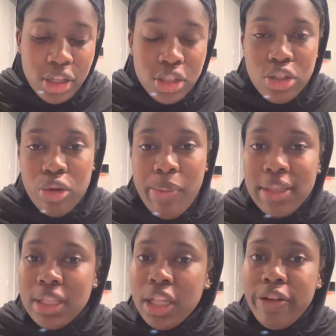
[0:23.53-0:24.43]
So
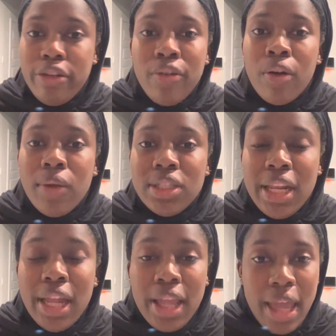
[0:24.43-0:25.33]
basically, fufu
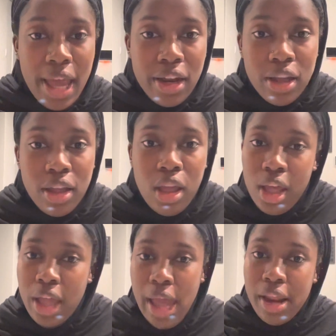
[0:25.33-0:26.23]
originated in Ghana.
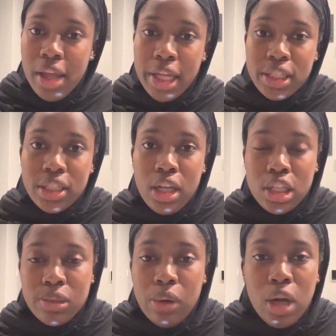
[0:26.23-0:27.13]
Ghana is a
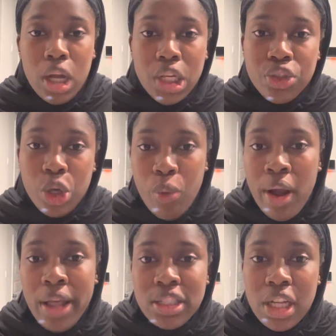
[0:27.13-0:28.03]
small country
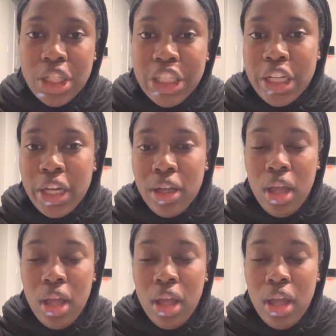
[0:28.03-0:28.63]
right next to Nigeria